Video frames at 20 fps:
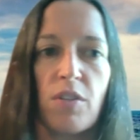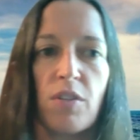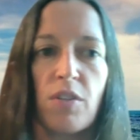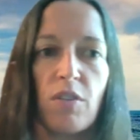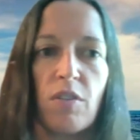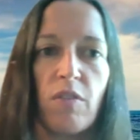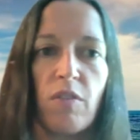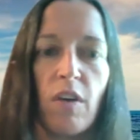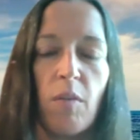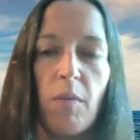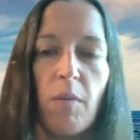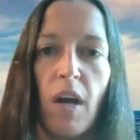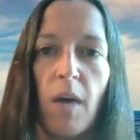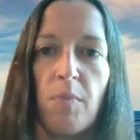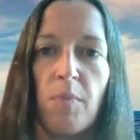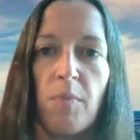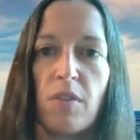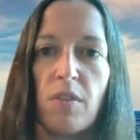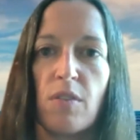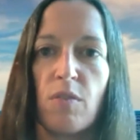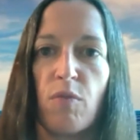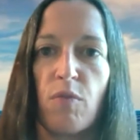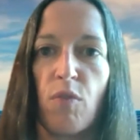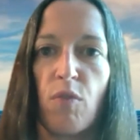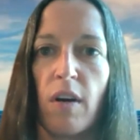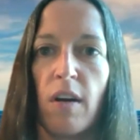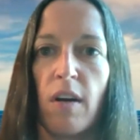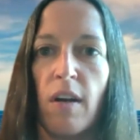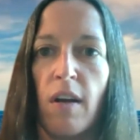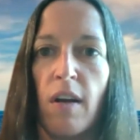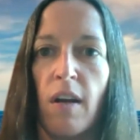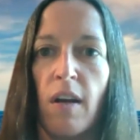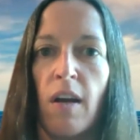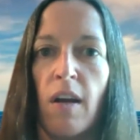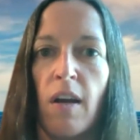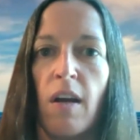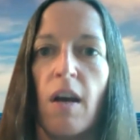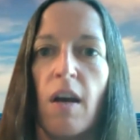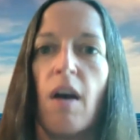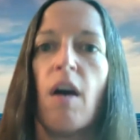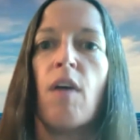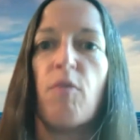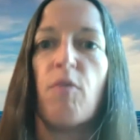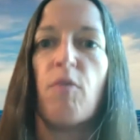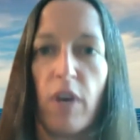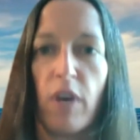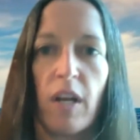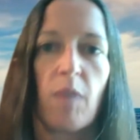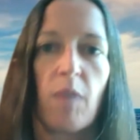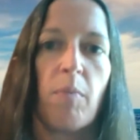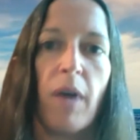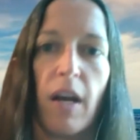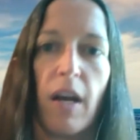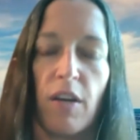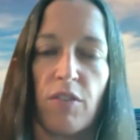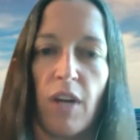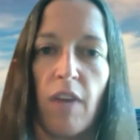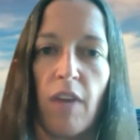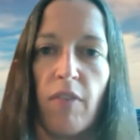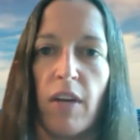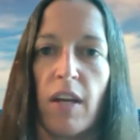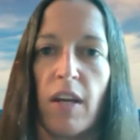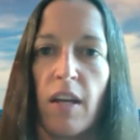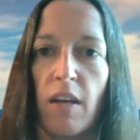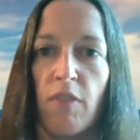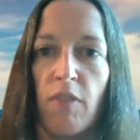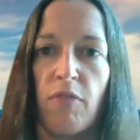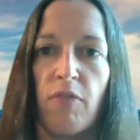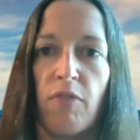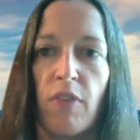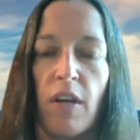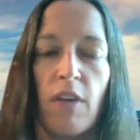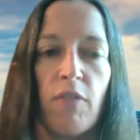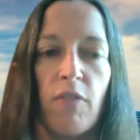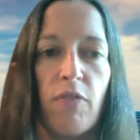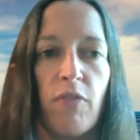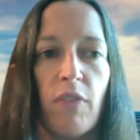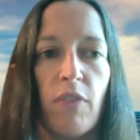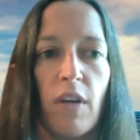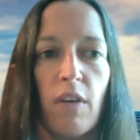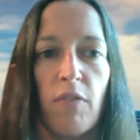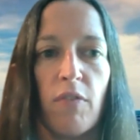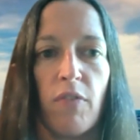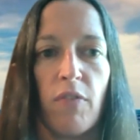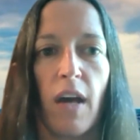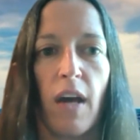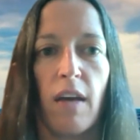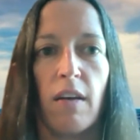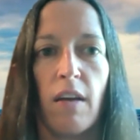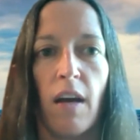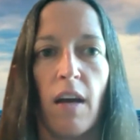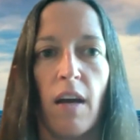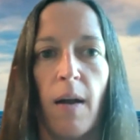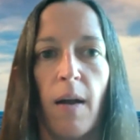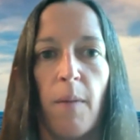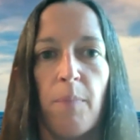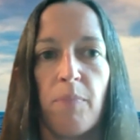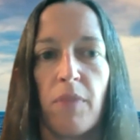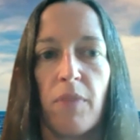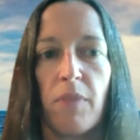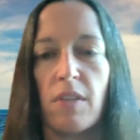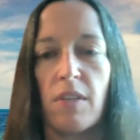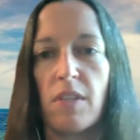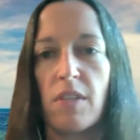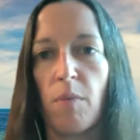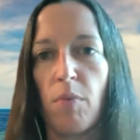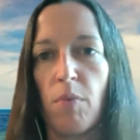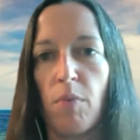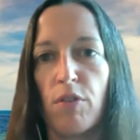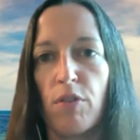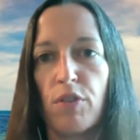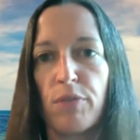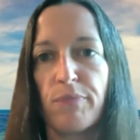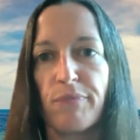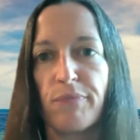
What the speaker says: development options for avoiding pile driving if that is the approach.